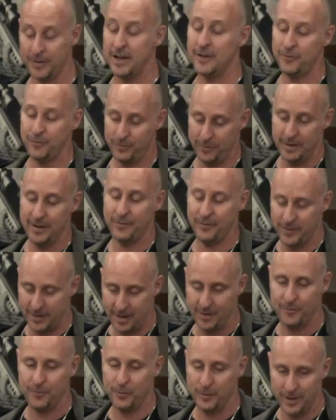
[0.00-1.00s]

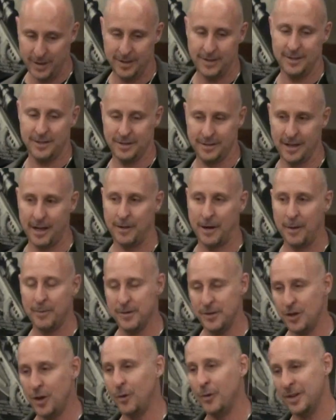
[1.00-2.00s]
If we, I'm
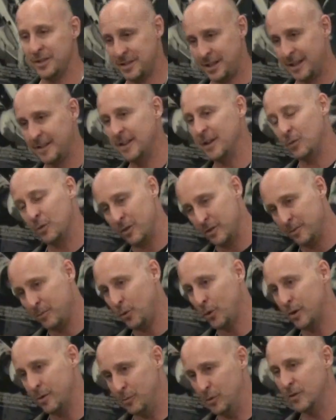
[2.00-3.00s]
in no way saying that we're the
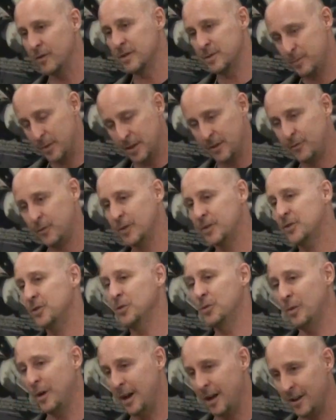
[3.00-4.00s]
Bourne movies, but if we
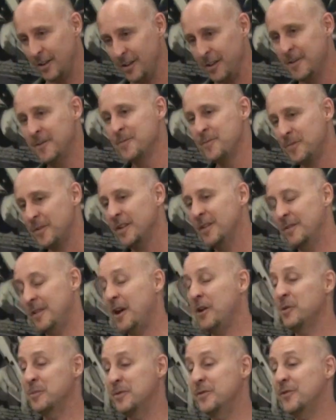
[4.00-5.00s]
do well,
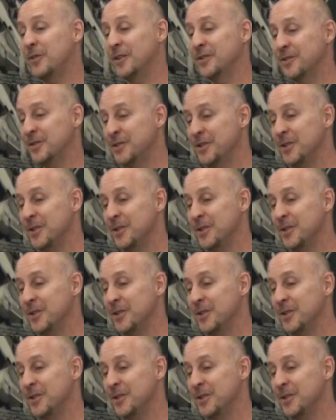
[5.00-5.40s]
that would be fun too.